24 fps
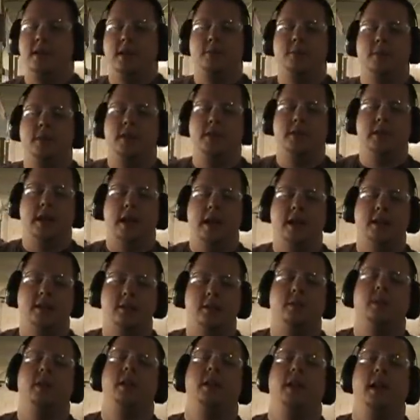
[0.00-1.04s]
some reason I
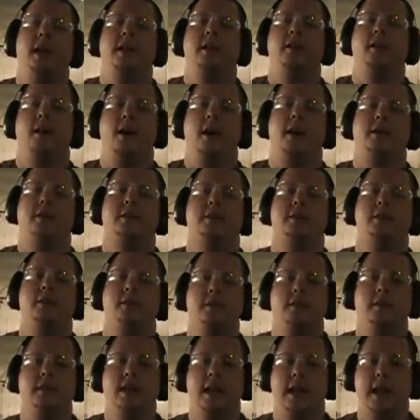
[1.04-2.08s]
just really like Glocks.
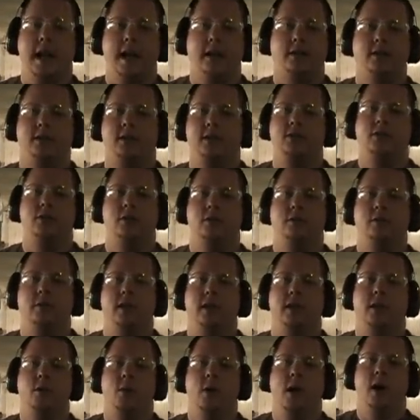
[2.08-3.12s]
They actually shoot
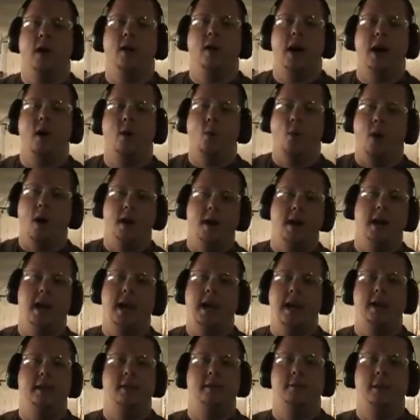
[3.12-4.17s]
really well. I want to
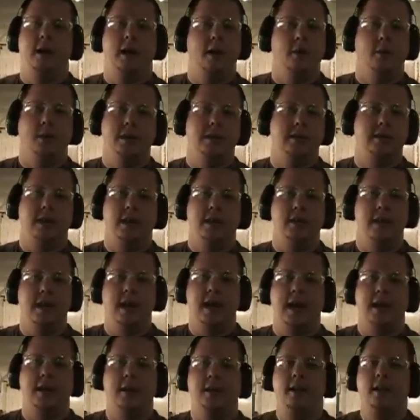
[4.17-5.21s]
hate them. I always say
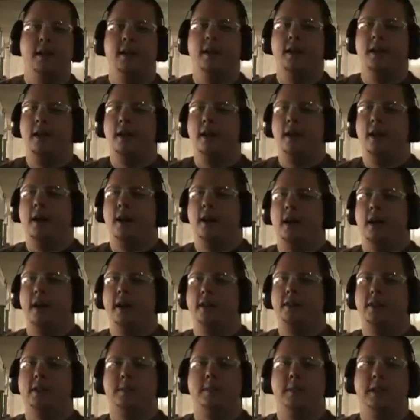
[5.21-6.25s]
that
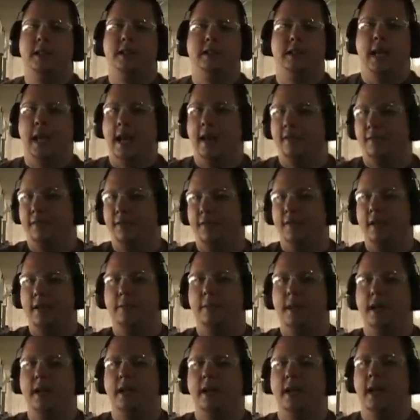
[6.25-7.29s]
uh, just because
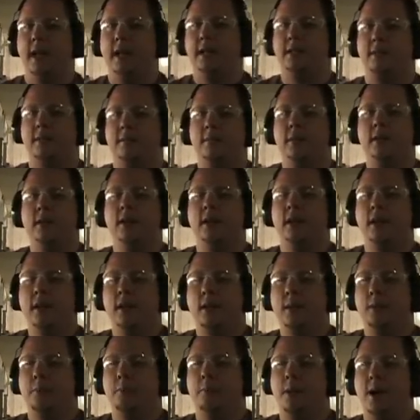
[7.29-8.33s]
everybody likes them,
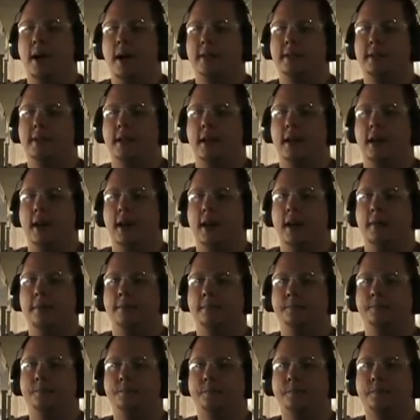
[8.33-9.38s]
but
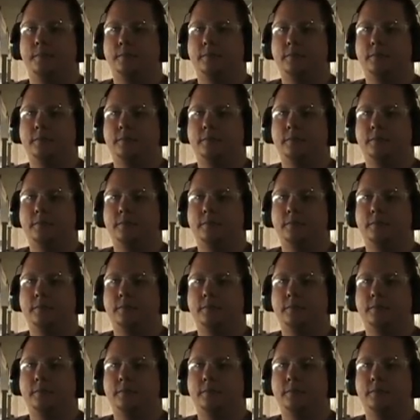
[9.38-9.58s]
um,